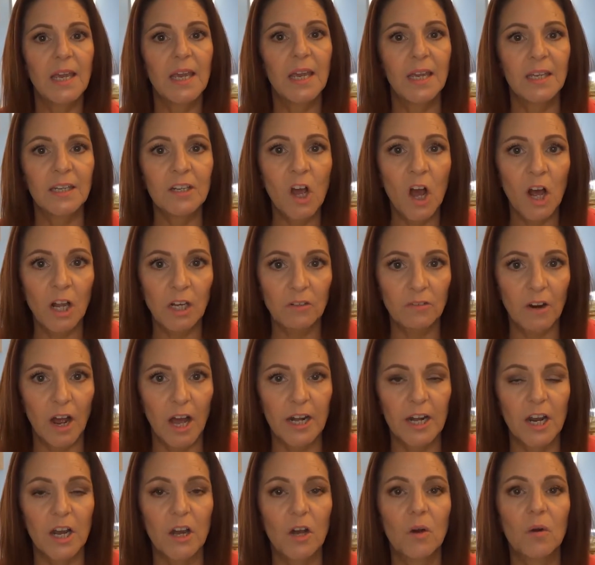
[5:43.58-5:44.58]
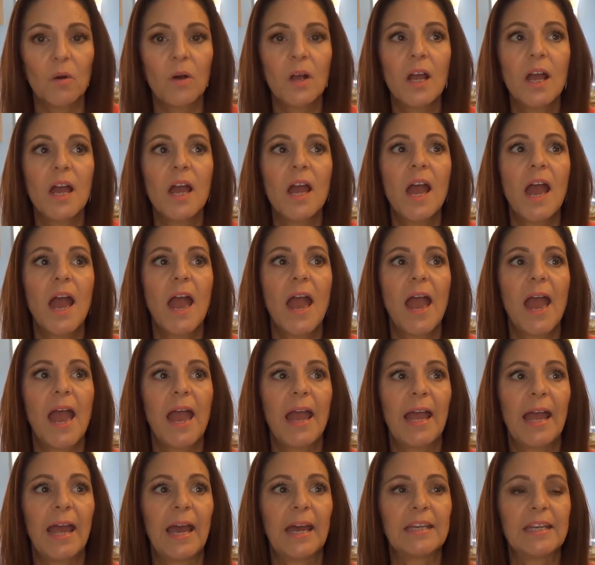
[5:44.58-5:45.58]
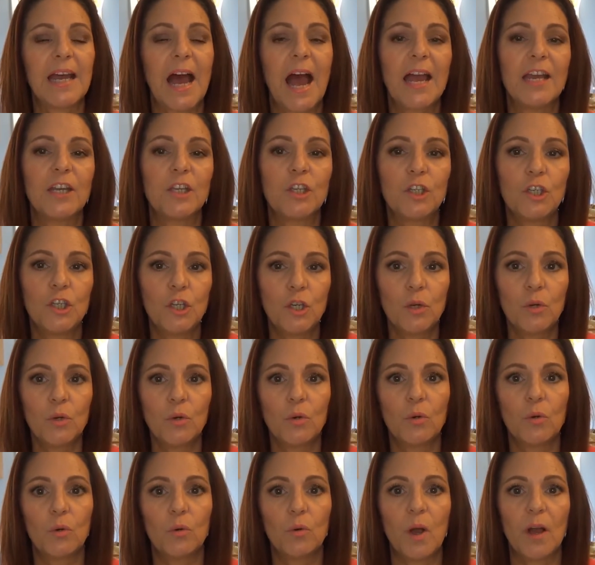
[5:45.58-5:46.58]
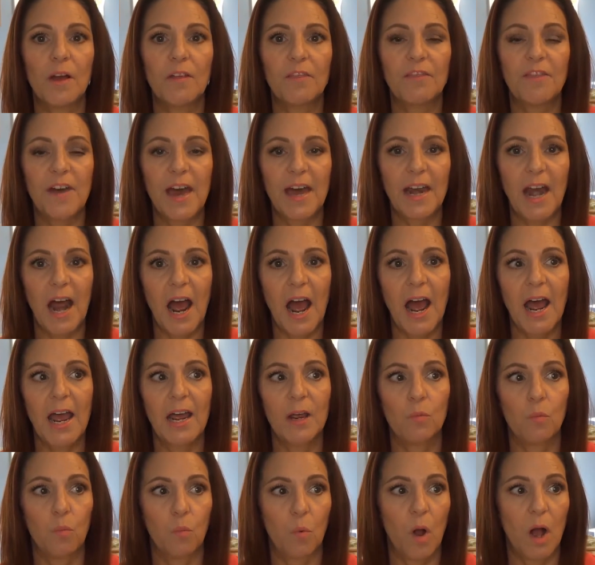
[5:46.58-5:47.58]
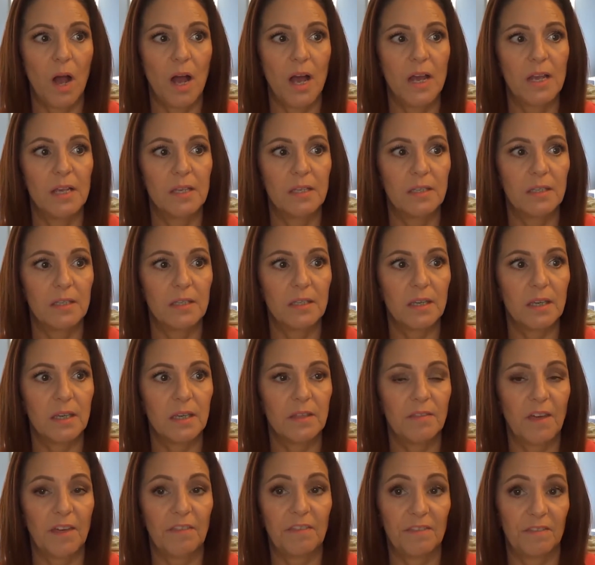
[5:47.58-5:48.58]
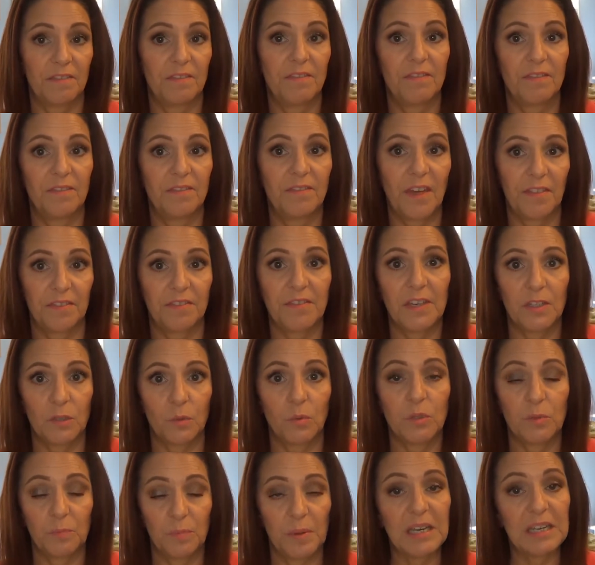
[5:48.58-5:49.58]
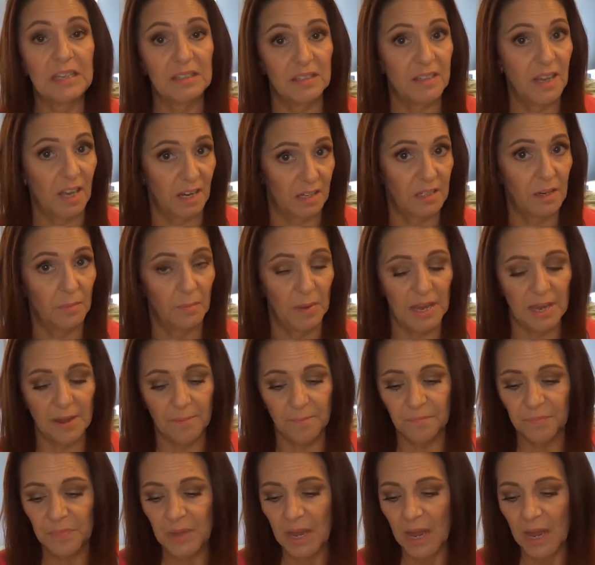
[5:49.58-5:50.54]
in Colorado, and I knew that that this was being sent to me.